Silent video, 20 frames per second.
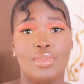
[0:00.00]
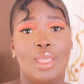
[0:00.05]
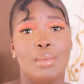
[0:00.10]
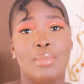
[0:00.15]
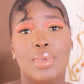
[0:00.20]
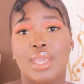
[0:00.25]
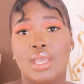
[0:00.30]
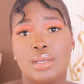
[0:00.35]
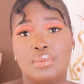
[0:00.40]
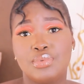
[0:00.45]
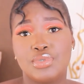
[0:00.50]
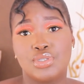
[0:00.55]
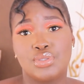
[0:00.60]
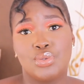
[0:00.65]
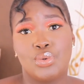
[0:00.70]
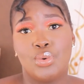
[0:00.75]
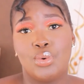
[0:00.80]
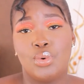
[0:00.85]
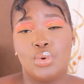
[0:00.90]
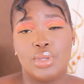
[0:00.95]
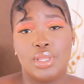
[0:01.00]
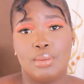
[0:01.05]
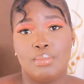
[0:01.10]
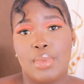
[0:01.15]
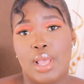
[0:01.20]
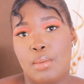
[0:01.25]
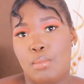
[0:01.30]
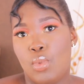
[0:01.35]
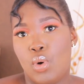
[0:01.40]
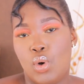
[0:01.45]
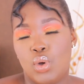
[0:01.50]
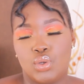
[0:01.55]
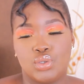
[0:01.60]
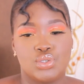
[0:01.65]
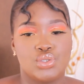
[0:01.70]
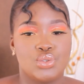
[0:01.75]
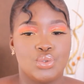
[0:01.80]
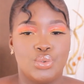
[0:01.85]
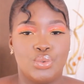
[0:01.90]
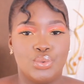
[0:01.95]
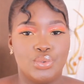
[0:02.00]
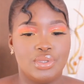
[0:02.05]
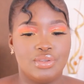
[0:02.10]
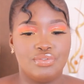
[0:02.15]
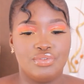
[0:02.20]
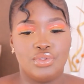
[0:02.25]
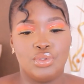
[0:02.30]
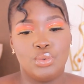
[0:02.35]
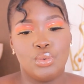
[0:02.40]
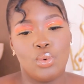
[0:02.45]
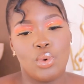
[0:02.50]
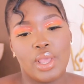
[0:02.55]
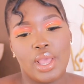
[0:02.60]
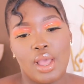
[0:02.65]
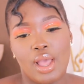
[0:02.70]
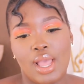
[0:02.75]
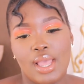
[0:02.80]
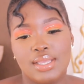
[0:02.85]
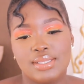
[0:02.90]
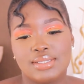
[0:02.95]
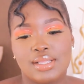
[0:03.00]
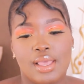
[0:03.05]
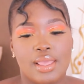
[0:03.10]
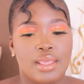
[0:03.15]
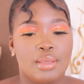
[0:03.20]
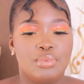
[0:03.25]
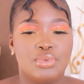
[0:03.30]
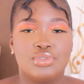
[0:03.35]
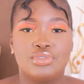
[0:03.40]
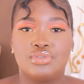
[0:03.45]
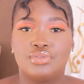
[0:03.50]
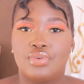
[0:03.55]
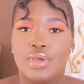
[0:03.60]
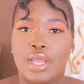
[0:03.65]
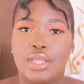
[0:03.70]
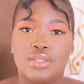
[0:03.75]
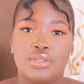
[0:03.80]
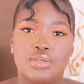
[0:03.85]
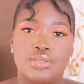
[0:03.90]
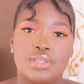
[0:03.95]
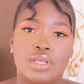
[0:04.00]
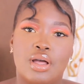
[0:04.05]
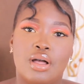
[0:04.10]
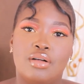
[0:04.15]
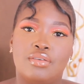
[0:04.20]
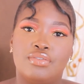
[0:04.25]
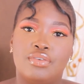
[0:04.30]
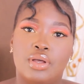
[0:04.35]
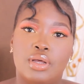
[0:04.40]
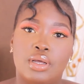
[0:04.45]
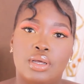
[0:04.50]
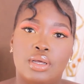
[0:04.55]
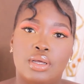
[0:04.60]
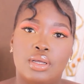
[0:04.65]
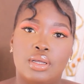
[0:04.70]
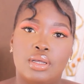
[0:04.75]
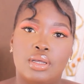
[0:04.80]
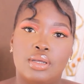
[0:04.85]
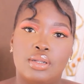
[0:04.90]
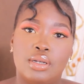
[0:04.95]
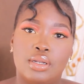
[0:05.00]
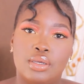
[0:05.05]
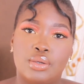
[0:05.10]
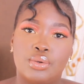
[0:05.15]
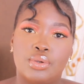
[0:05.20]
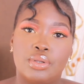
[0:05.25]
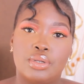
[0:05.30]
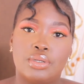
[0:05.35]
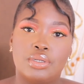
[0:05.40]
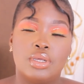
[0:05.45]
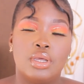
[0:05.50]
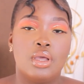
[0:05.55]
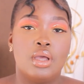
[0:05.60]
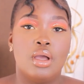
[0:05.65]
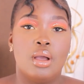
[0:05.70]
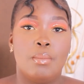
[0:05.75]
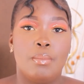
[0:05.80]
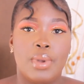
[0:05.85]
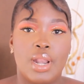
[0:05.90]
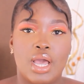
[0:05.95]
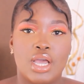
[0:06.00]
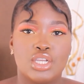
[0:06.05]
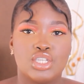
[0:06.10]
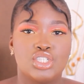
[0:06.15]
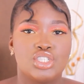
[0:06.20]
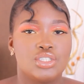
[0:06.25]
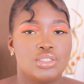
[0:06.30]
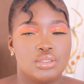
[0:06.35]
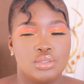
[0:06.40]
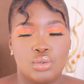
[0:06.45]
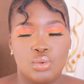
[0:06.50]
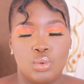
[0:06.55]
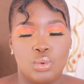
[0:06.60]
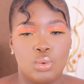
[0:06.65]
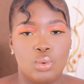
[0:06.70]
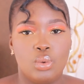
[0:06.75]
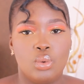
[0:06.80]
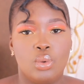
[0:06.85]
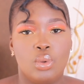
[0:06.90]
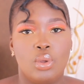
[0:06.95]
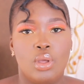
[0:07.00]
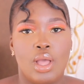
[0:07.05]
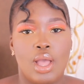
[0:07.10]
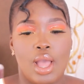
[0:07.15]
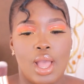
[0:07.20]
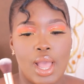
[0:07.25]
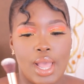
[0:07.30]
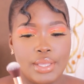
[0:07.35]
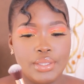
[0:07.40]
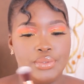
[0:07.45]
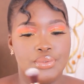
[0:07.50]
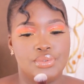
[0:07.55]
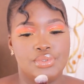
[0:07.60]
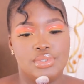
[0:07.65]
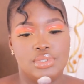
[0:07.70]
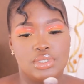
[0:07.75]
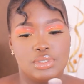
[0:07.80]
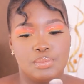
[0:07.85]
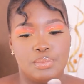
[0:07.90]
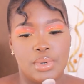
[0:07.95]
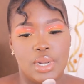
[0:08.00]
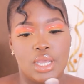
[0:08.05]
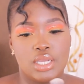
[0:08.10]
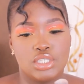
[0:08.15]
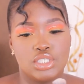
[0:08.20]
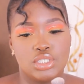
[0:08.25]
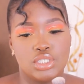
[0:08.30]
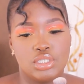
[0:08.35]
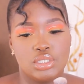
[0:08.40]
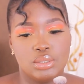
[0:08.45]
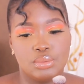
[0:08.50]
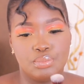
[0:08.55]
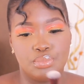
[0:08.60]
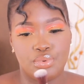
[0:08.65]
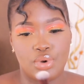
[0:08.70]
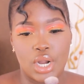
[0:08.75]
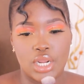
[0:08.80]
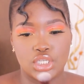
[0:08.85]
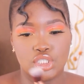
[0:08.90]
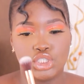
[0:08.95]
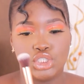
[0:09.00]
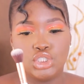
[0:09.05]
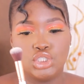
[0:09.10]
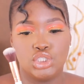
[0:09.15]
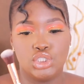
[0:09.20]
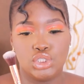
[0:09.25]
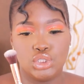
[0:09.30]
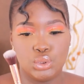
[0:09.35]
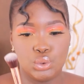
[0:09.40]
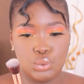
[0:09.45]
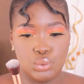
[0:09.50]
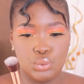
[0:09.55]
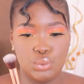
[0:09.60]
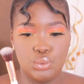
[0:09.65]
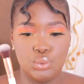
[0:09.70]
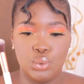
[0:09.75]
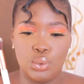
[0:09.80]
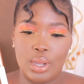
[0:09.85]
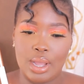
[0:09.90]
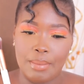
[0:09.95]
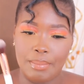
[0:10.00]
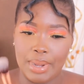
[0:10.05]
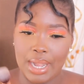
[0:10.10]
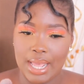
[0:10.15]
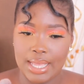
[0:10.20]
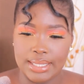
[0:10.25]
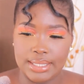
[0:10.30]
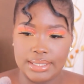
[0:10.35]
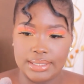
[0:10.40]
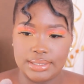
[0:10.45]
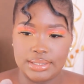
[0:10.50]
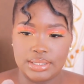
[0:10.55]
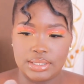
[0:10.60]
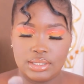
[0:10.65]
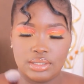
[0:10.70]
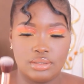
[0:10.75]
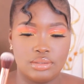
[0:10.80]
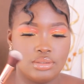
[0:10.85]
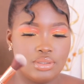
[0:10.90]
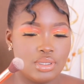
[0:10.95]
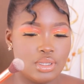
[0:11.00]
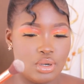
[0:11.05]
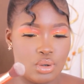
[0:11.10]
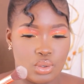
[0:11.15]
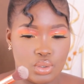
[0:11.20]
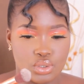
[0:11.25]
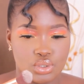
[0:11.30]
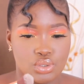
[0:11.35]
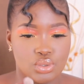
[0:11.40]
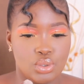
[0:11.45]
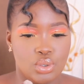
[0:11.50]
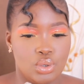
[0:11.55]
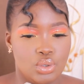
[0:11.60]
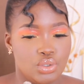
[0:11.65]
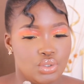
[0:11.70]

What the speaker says: makeup store, in my mall. So if you guys are able to find yourself a liquid blush, cool. I use this blush brush to apply it. You can also